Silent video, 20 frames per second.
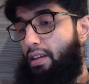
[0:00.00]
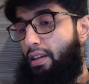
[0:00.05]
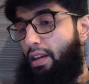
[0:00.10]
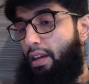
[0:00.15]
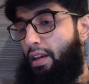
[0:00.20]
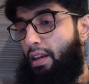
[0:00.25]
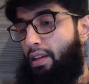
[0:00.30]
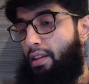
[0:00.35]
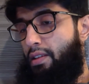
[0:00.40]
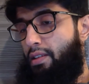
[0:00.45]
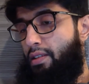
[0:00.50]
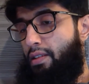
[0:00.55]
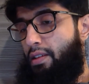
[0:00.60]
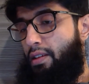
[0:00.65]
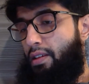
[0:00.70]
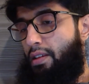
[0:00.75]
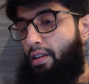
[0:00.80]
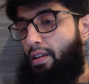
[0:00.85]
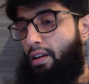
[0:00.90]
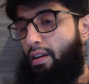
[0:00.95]
has
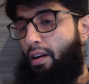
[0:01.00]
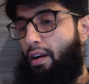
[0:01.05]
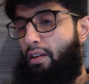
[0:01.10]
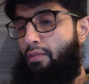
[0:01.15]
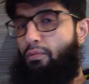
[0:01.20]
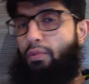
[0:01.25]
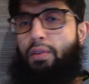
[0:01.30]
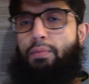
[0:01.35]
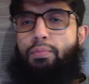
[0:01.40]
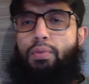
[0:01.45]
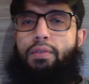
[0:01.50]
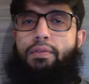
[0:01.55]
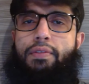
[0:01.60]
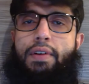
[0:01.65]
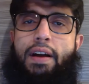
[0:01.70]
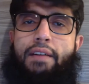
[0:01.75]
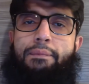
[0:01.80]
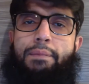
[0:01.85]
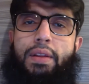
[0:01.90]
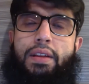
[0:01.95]
around
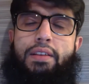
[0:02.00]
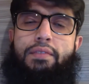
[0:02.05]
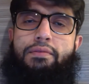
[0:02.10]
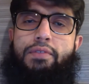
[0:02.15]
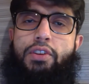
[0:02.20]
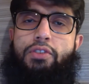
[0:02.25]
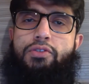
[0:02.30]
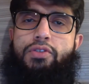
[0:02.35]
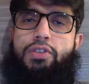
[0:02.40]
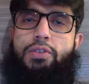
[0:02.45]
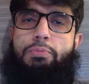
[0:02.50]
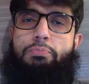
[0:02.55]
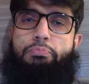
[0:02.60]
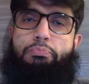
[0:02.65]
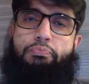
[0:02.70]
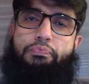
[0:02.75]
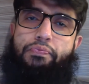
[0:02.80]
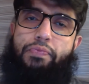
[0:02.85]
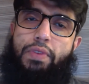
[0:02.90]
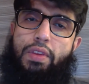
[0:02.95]
1.5 million views.
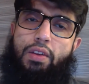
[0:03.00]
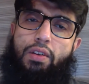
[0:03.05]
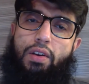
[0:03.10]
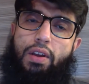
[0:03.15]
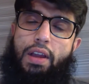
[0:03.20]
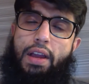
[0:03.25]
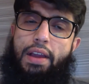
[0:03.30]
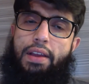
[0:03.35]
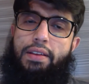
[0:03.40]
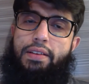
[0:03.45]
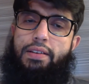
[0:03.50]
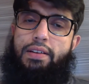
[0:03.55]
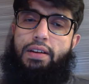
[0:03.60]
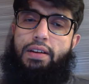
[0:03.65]
Okay,